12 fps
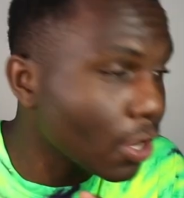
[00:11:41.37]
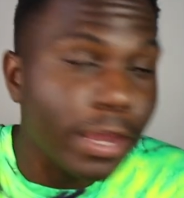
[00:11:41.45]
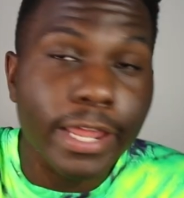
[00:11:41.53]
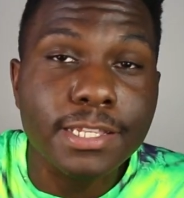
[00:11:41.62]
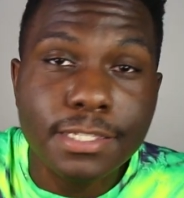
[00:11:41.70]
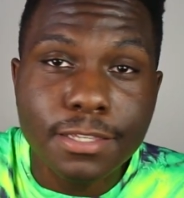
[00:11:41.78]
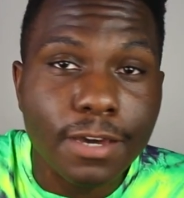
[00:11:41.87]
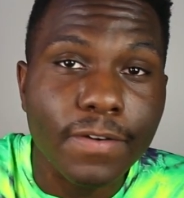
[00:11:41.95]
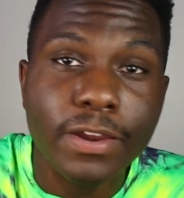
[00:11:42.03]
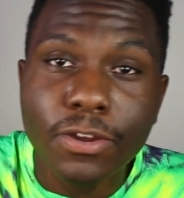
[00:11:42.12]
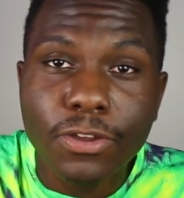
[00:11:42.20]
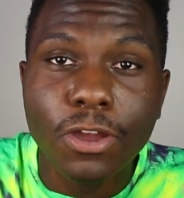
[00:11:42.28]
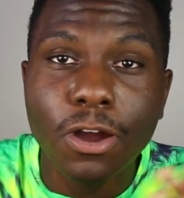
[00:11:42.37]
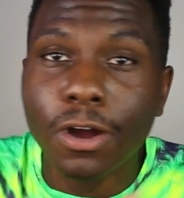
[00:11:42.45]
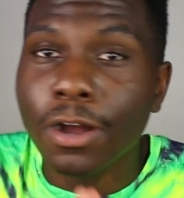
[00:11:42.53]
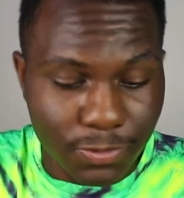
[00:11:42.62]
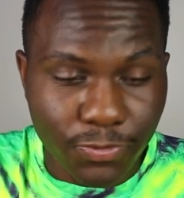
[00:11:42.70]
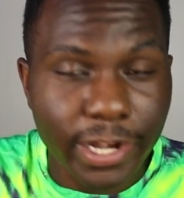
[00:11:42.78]
all that stuff. I know y'all
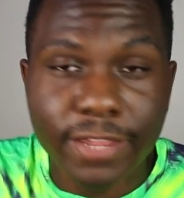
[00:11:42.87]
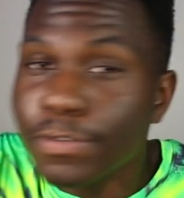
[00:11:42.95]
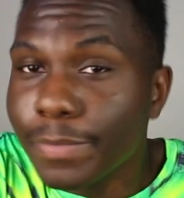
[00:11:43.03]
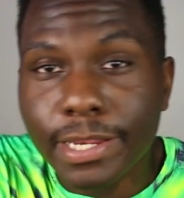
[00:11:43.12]
was ready for me